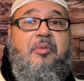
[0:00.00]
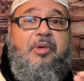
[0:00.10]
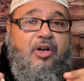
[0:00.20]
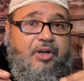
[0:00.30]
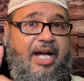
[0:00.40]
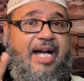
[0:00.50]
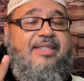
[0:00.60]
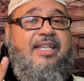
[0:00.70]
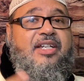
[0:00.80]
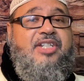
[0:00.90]
Go to
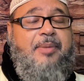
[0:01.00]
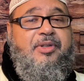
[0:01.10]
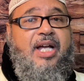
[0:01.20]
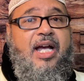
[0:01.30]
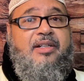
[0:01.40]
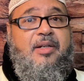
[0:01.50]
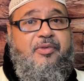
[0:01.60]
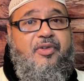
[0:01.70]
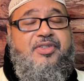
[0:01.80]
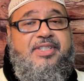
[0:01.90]
Isaiah chapter 9, number
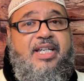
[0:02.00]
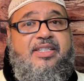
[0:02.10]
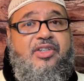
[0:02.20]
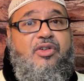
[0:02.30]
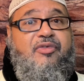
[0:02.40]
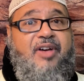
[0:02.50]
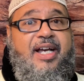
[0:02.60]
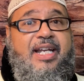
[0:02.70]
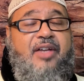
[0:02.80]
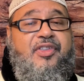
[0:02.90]
verse 6, and you'll
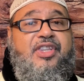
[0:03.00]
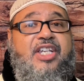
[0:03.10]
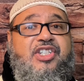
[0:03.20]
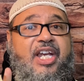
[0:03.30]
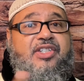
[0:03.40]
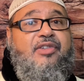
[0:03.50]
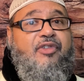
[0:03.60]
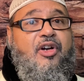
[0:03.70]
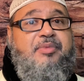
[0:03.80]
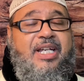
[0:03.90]
find out that they changed the
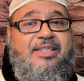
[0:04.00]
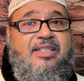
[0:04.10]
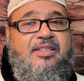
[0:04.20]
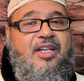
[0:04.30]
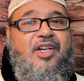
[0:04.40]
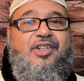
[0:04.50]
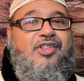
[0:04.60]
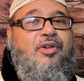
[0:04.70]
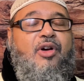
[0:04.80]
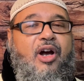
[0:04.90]
verb tenses.
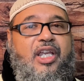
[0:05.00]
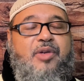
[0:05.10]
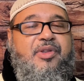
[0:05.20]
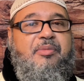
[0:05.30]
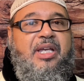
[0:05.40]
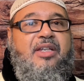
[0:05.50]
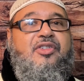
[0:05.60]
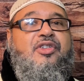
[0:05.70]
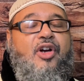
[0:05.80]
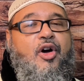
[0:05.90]
Don't argue with me.
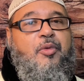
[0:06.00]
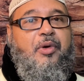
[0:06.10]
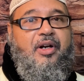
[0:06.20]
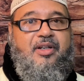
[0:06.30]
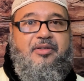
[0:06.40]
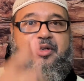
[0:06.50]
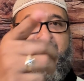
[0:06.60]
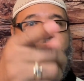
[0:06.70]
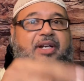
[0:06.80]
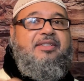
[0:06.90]
Do your homework.
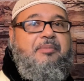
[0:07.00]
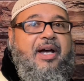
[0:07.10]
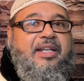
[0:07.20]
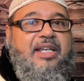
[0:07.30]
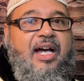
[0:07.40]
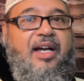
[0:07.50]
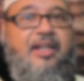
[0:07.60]
Praise the mighty Yah.